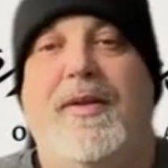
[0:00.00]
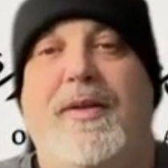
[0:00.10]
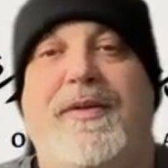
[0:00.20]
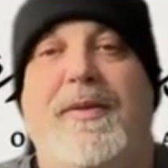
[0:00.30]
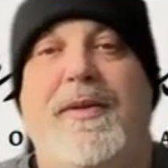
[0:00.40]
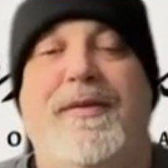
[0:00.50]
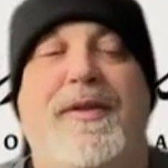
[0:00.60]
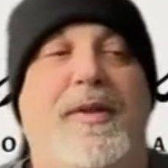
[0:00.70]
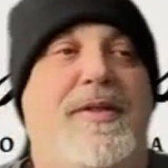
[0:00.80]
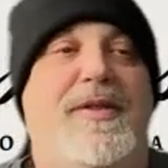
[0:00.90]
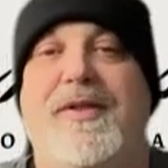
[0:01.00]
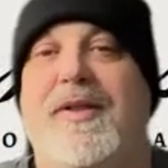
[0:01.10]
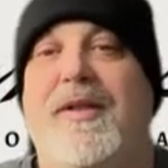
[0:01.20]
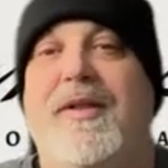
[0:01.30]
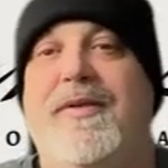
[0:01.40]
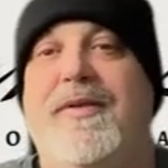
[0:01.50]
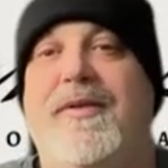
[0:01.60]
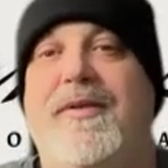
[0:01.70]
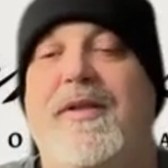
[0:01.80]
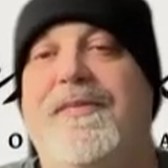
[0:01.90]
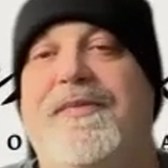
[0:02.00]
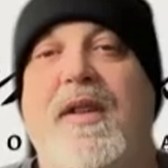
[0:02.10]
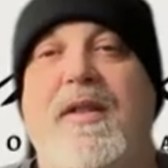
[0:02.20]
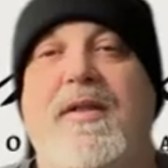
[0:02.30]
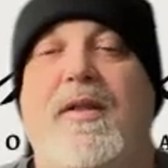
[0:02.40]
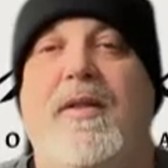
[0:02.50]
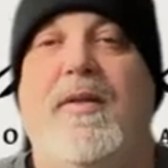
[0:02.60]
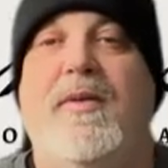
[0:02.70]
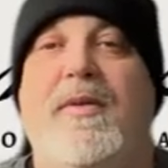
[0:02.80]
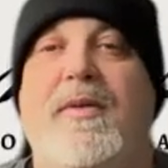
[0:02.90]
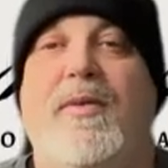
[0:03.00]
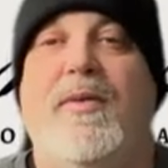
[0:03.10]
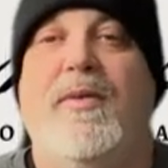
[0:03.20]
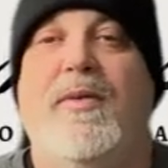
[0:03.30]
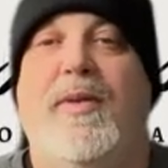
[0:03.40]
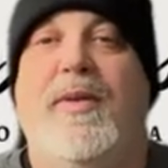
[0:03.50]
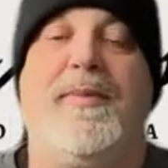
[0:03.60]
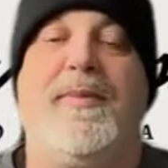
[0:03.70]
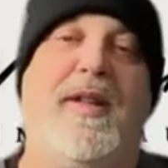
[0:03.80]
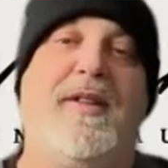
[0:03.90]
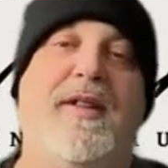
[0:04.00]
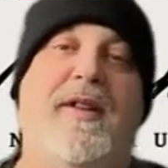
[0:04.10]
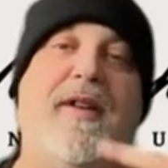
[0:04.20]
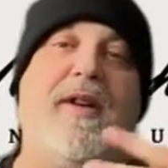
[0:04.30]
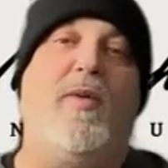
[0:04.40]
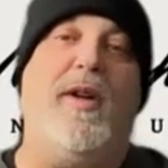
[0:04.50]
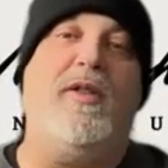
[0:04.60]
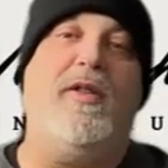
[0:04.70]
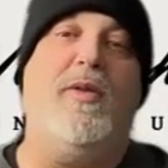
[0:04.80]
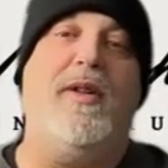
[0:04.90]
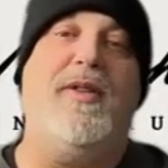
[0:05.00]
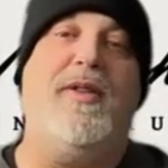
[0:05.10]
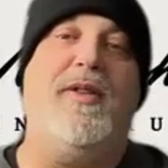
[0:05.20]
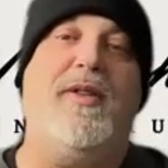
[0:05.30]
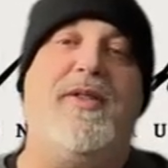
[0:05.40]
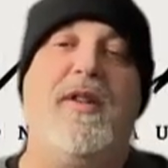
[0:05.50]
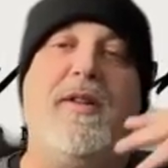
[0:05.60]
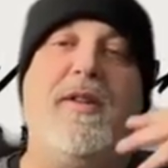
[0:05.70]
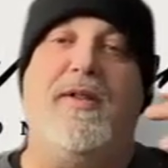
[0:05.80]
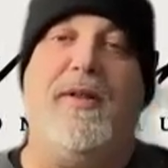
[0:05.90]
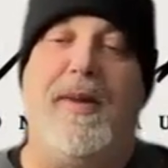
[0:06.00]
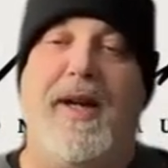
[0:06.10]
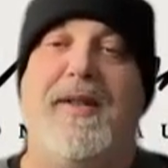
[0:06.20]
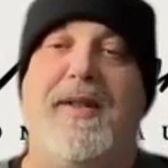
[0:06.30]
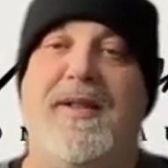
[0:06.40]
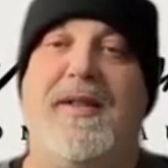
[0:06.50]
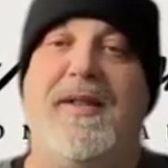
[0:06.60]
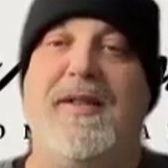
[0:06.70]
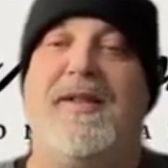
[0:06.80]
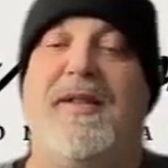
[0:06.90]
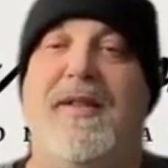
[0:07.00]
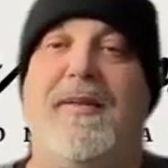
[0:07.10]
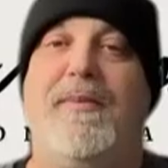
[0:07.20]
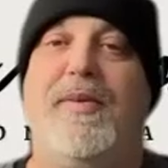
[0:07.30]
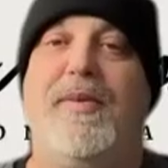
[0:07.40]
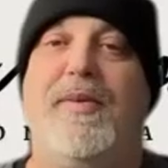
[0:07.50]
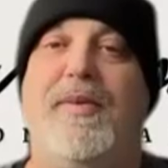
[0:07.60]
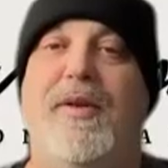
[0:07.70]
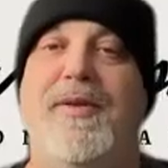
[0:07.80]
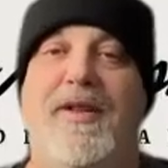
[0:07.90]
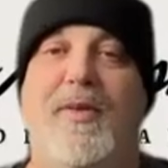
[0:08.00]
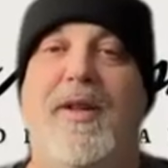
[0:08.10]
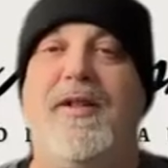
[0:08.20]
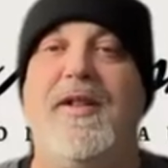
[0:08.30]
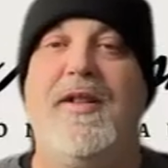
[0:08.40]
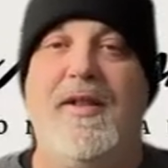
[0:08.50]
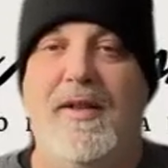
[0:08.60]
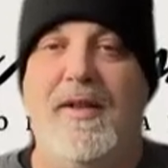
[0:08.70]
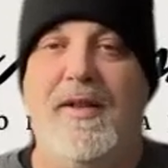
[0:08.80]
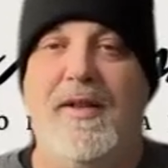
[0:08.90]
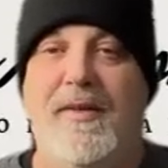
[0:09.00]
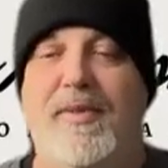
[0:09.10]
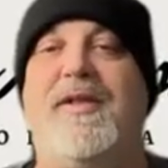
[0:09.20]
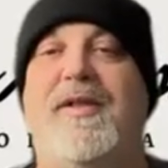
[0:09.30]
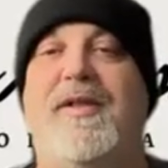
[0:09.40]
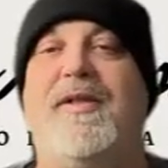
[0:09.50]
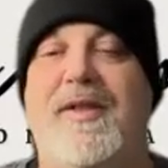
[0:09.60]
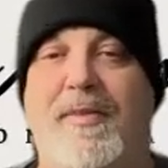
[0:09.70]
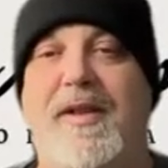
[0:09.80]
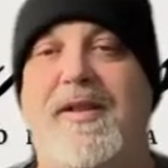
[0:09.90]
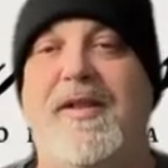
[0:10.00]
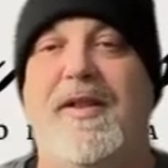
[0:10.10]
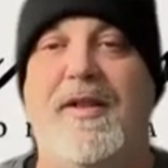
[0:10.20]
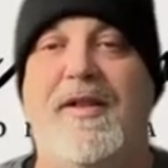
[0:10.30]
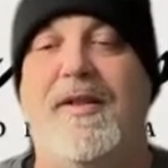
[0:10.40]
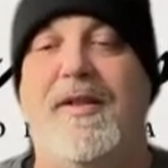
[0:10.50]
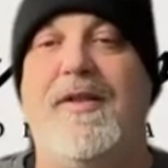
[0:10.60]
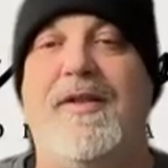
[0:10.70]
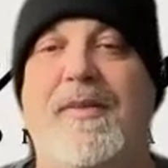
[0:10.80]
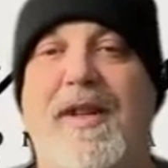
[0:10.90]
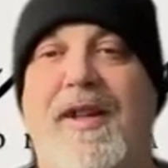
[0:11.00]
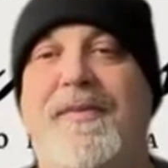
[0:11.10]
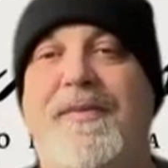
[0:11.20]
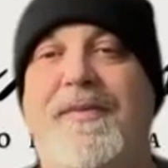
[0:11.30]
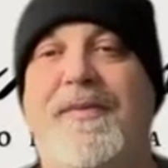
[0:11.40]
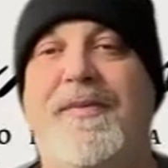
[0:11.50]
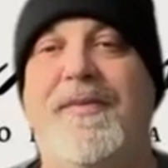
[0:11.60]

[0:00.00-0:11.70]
Sold from influencers and grifters. So we want to help you cut down that white noise, so your mindset instantly improves. And guess what? Pretty soon, 6 months, a year, 2 years from now,